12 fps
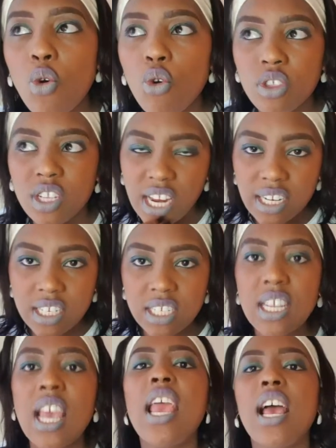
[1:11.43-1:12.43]
or the
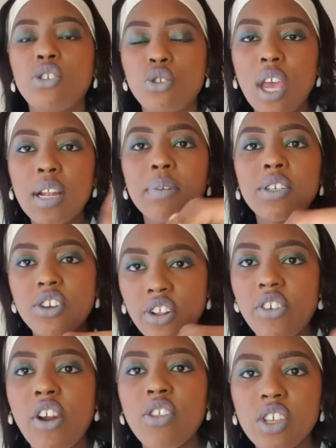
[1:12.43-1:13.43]
dentist has to add
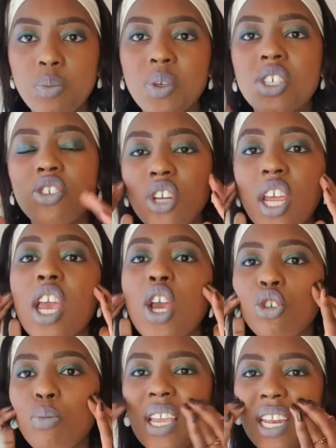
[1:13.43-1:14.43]
material around the special tray
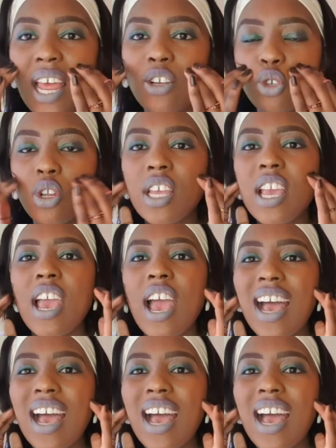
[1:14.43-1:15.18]
to make it actually